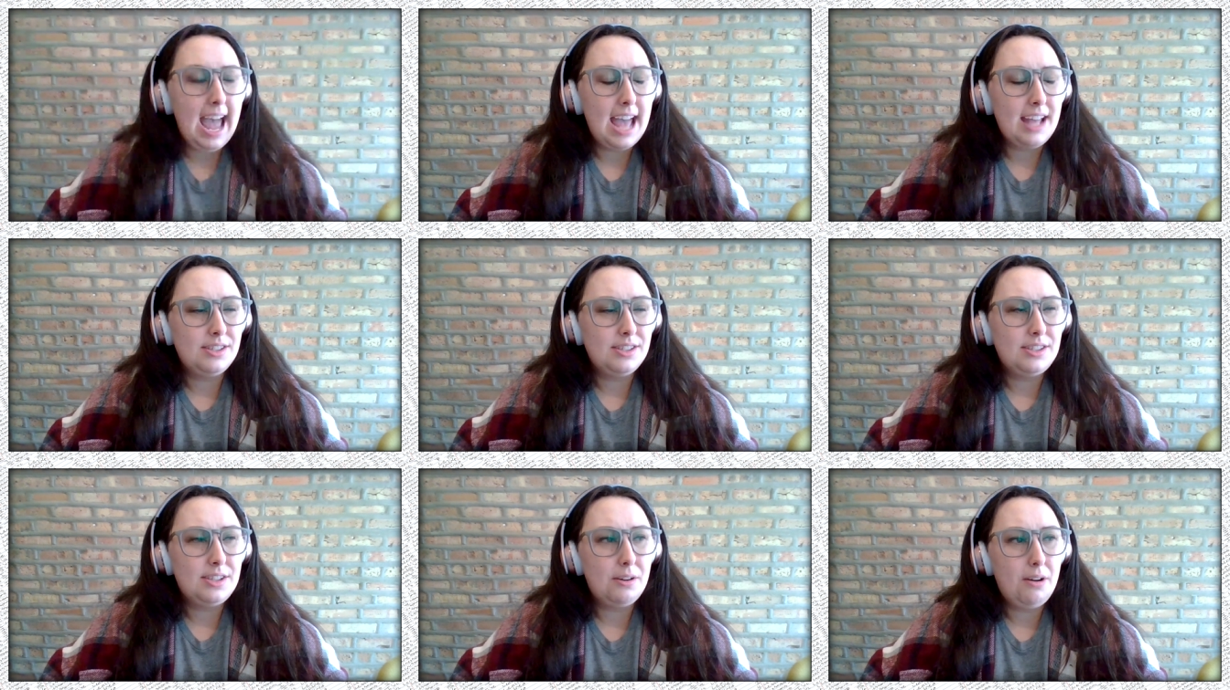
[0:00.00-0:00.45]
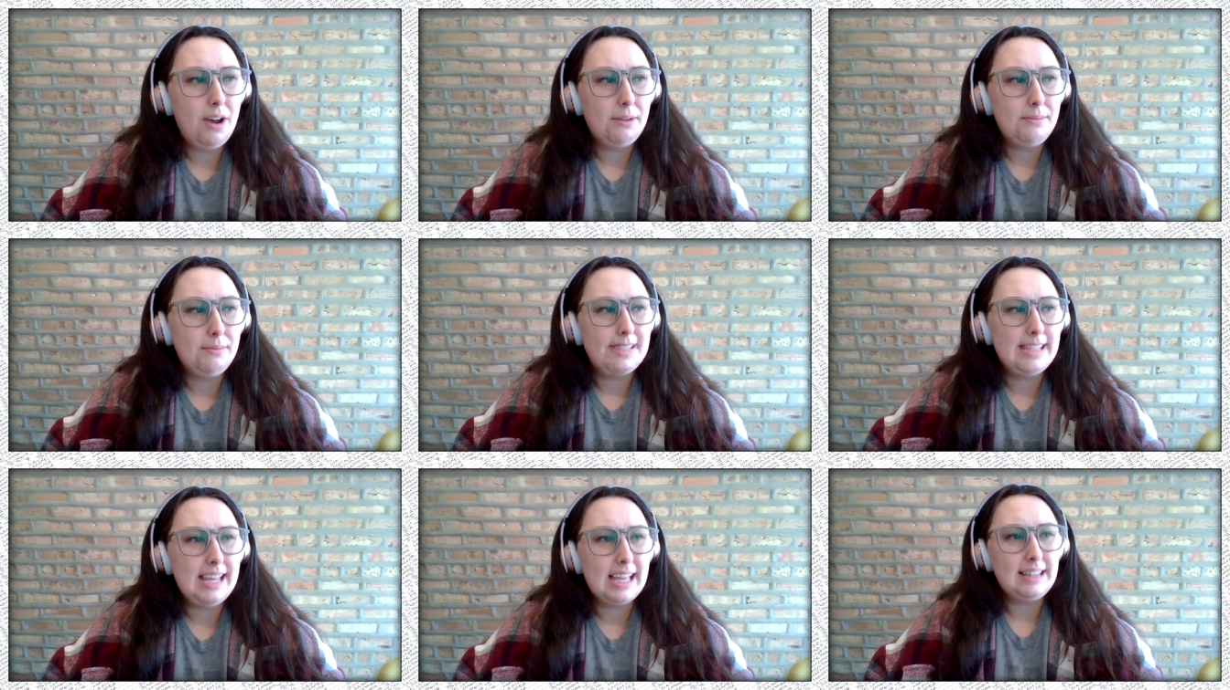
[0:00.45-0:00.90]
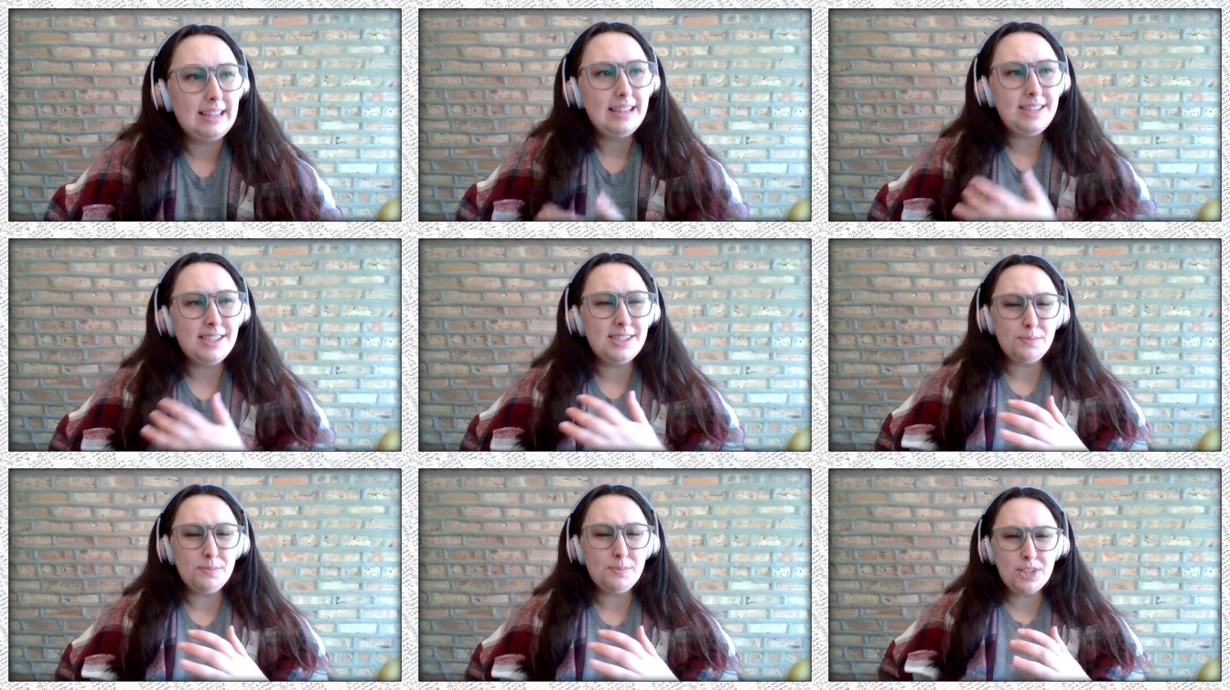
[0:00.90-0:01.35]
And so I was like,
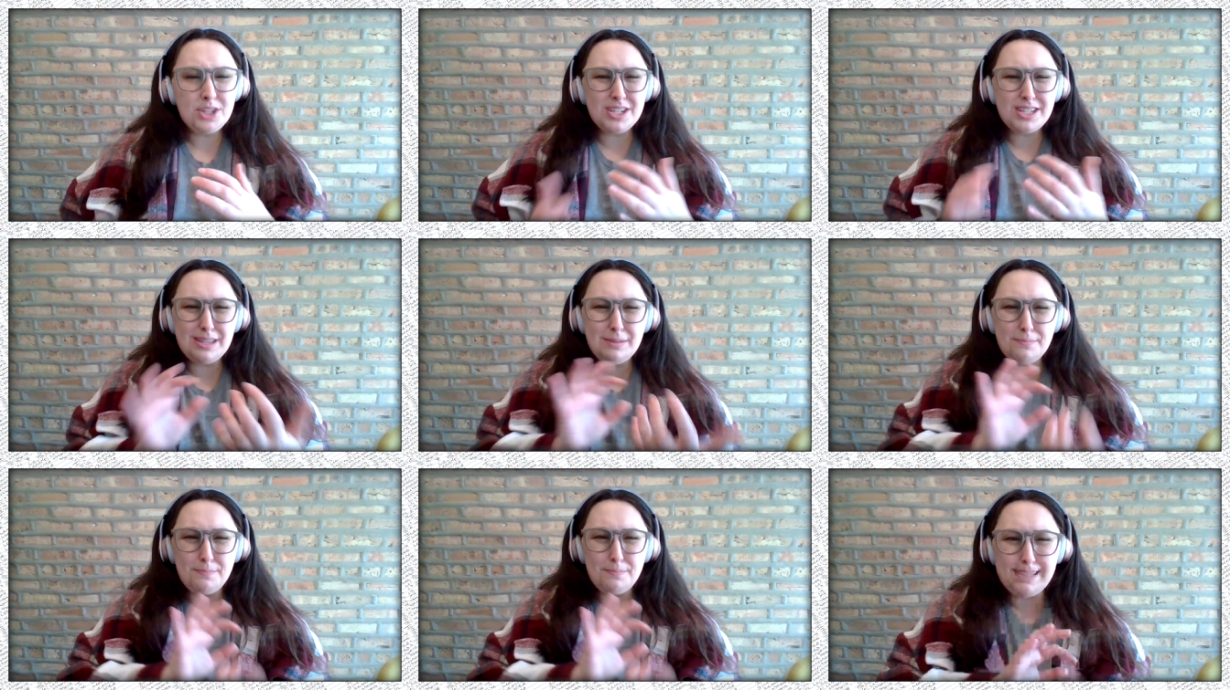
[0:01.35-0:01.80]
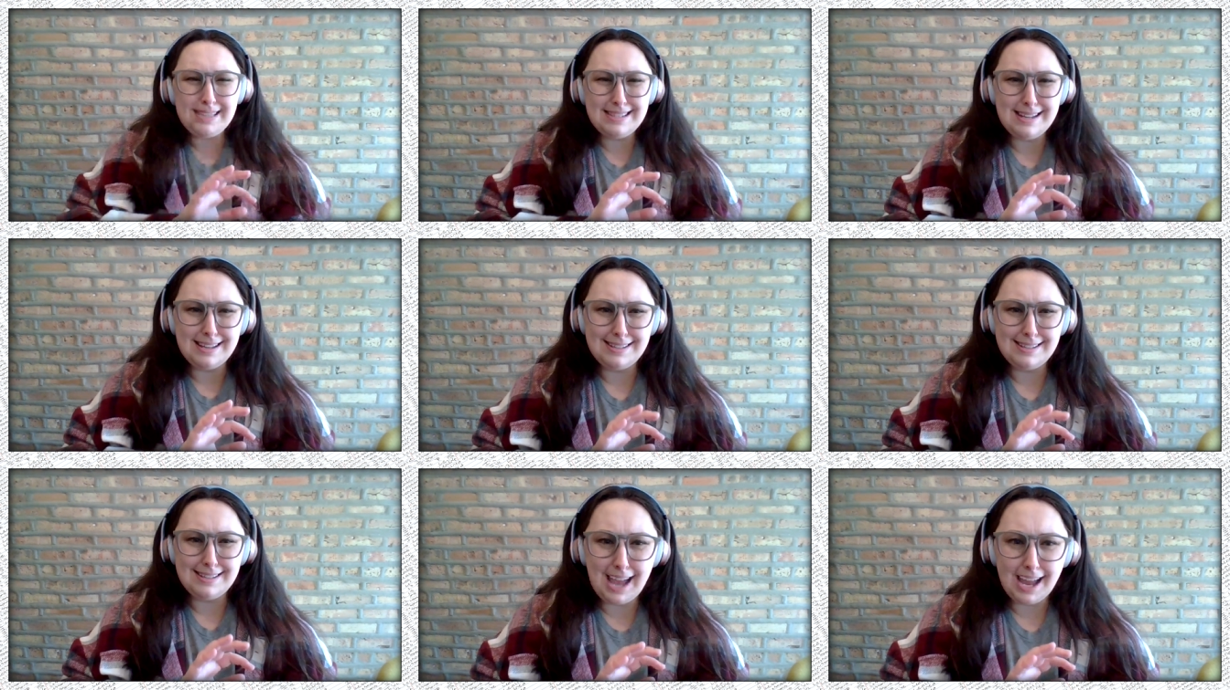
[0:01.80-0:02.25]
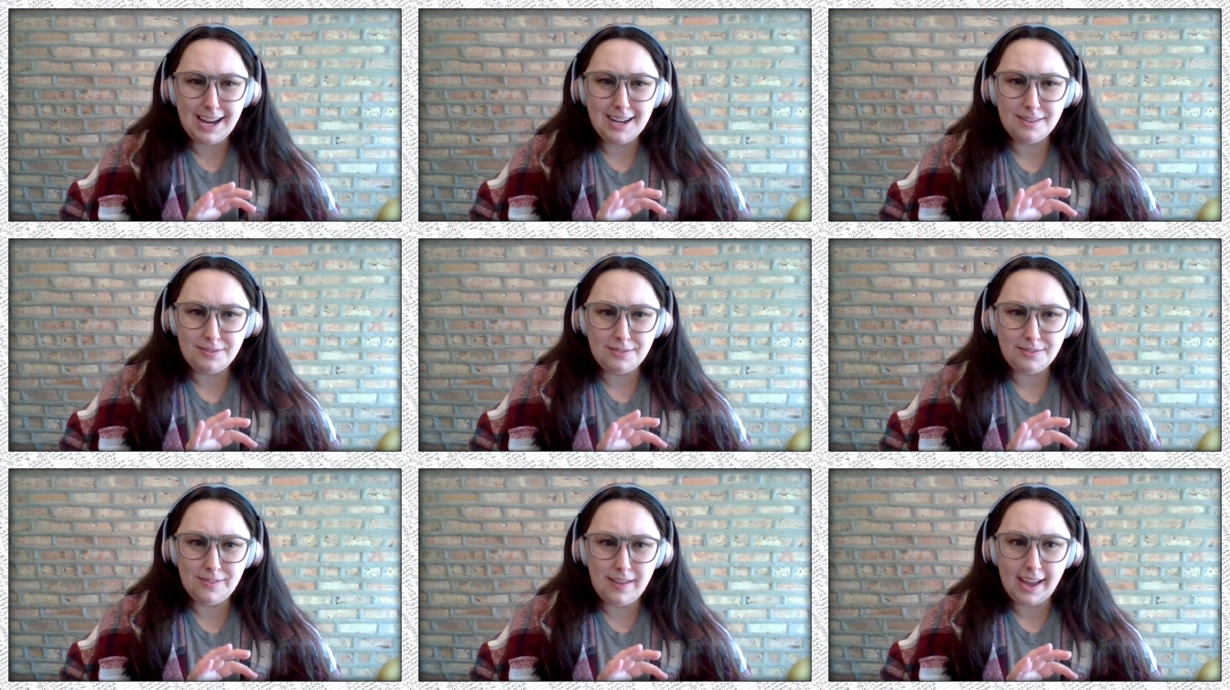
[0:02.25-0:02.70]
let's switch to the business
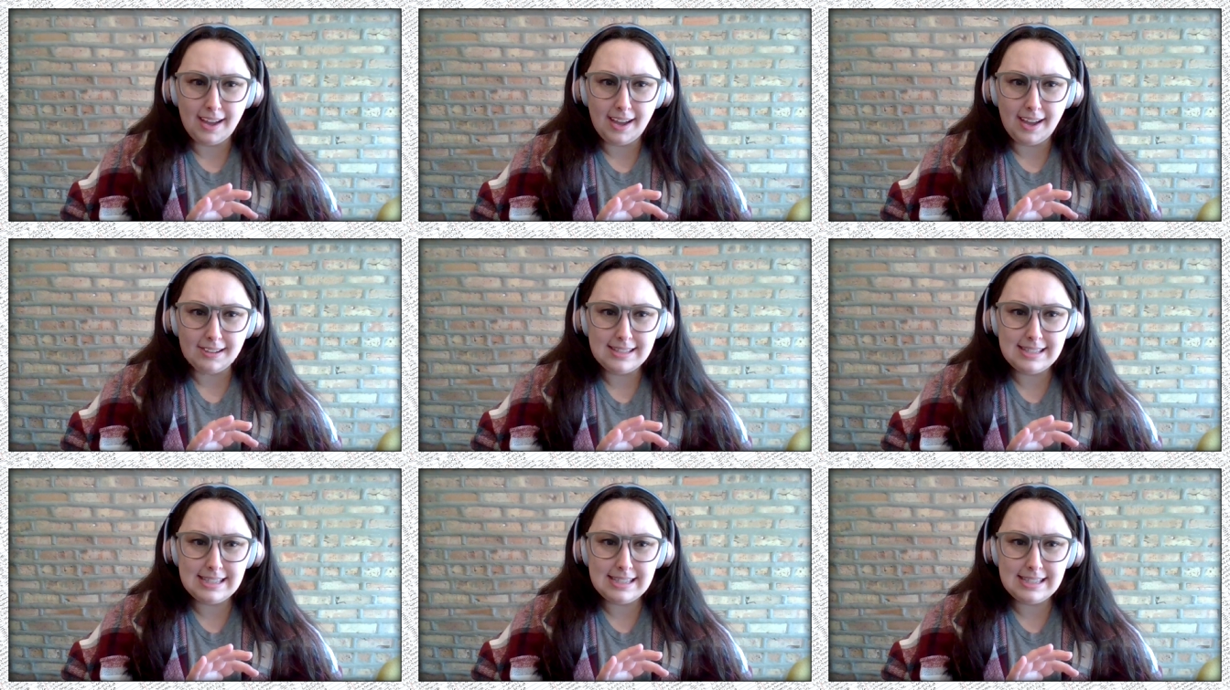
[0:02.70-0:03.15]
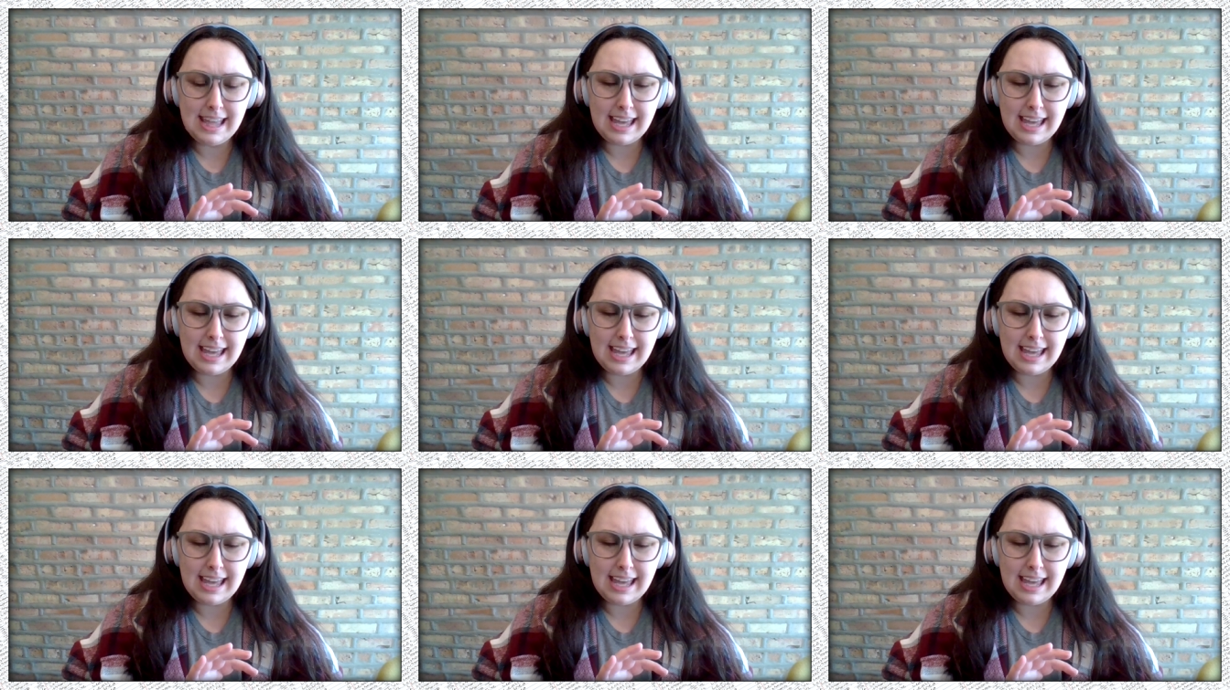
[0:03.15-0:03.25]
side of things.